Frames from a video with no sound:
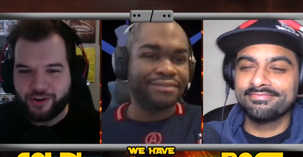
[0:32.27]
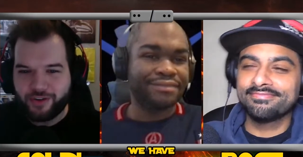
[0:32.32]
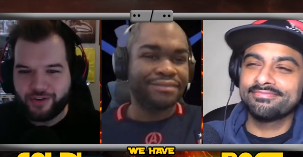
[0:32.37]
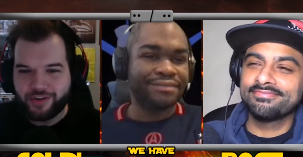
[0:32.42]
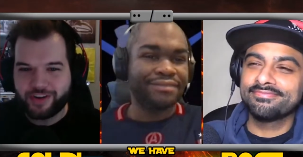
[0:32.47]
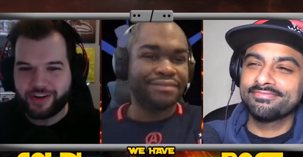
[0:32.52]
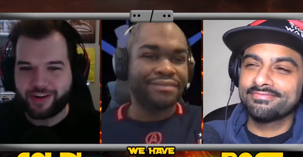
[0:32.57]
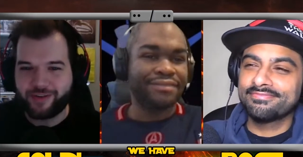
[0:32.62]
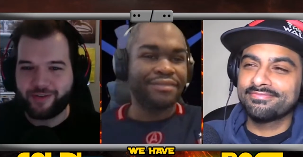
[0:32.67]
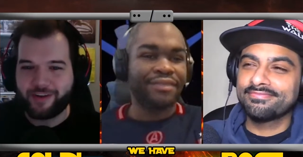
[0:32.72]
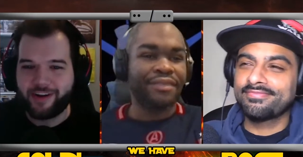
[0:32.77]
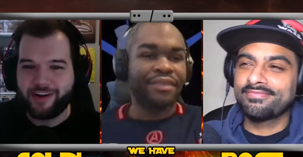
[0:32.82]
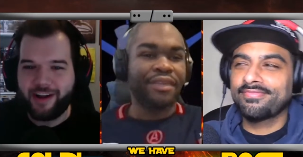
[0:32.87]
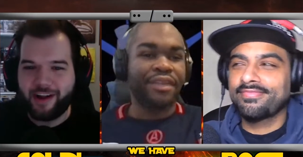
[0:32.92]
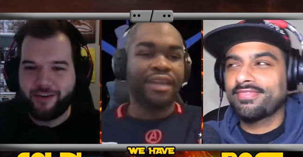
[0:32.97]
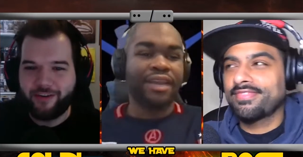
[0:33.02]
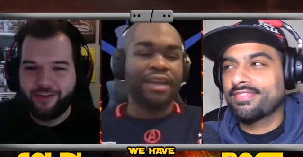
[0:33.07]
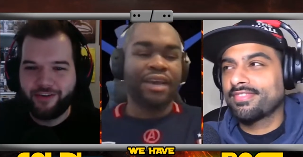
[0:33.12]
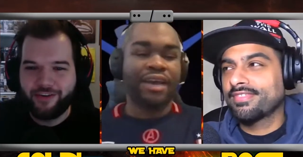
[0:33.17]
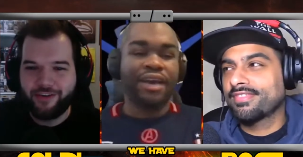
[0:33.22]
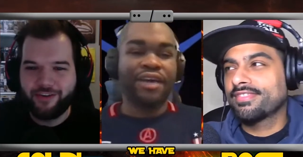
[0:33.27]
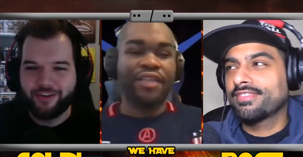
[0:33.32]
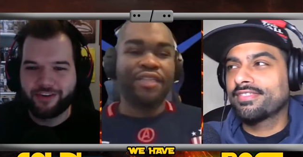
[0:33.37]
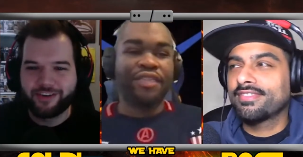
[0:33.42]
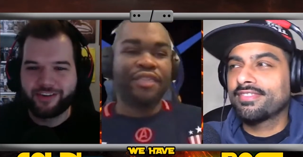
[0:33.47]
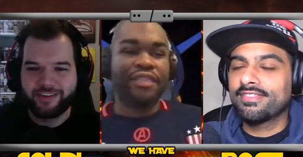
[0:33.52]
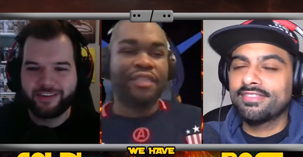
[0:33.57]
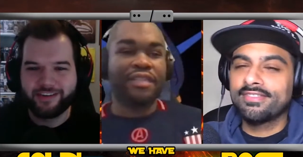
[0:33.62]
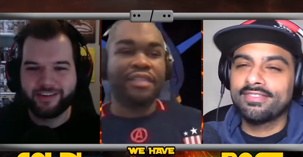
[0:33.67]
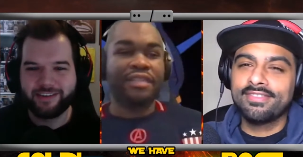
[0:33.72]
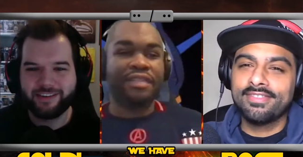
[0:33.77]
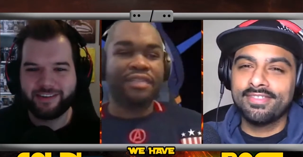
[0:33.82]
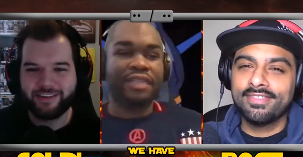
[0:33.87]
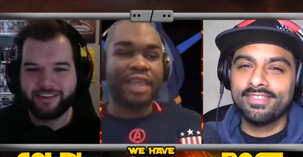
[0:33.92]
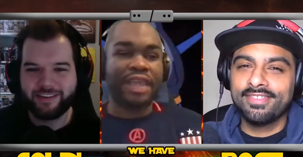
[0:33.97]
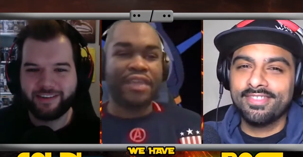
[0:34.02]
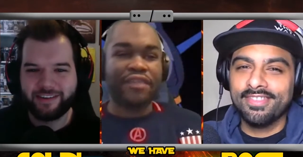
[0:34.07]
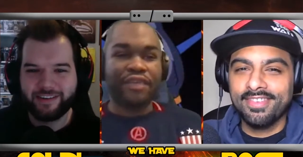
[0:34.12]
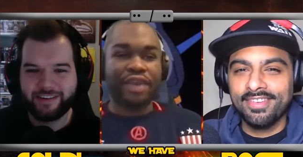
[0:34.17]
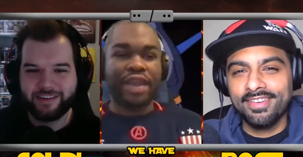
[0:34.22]
Speaker 1: today, man. How are you? Uh,
Speaker 2: thank you
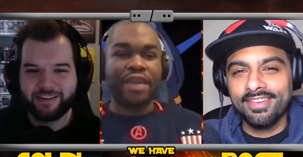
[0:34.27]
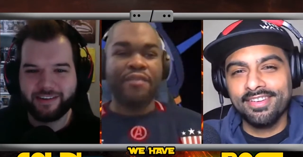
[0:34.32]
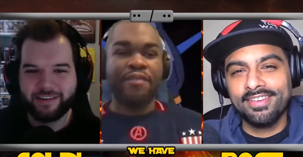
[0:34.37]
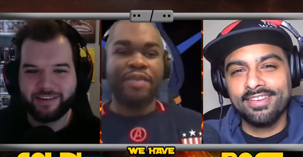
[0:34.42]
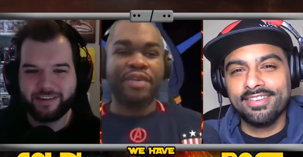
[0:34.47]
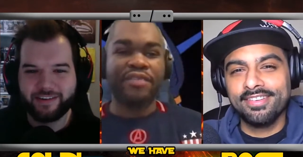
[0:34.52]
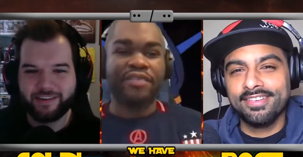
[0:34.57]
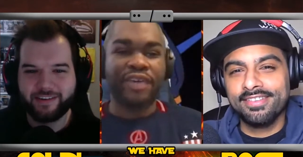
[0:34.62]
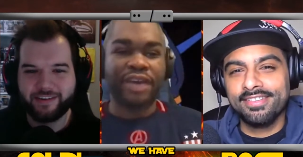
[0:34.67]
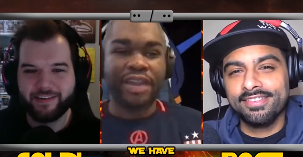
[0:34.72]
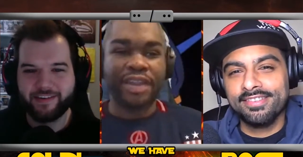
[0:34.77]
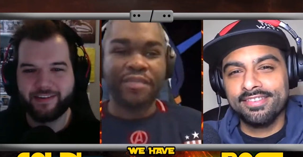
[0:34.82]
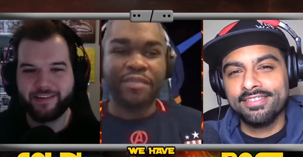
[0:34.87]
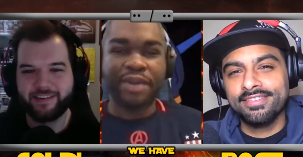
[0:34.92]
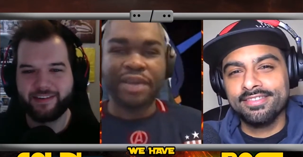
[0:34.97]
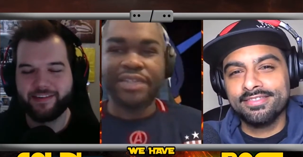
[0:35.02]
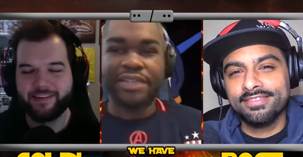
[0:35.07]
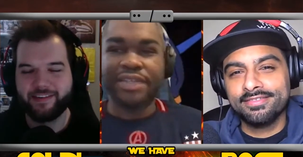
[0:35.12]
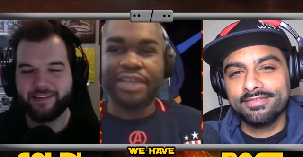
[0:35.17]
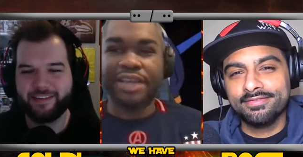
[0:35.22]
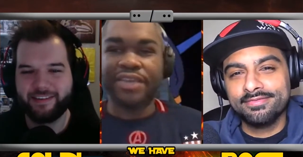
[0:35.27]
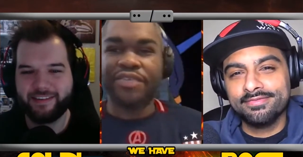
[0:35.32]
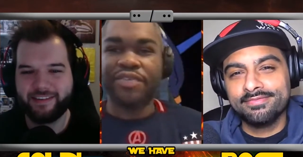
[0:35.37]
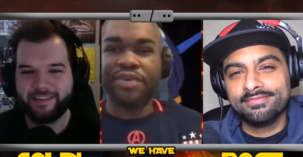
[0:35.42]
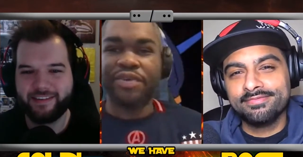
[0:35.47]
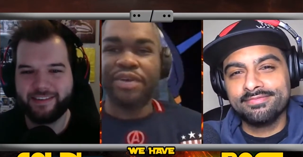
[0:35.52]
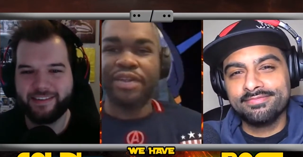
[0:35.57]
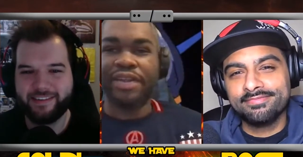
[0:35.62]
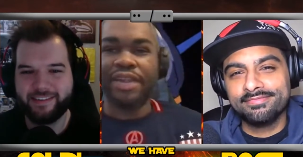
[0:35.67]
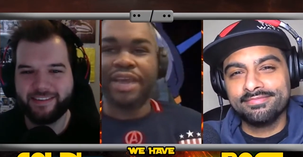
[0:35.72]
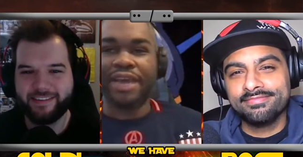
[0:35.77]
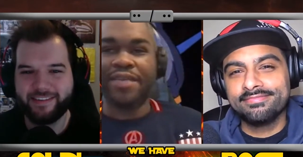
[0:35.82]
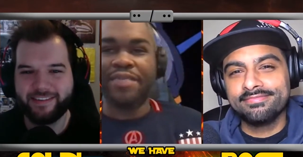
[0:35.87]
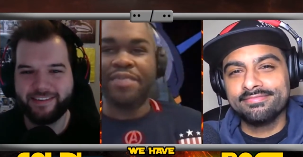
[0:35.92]
for having me. Finally, my schedule allowed me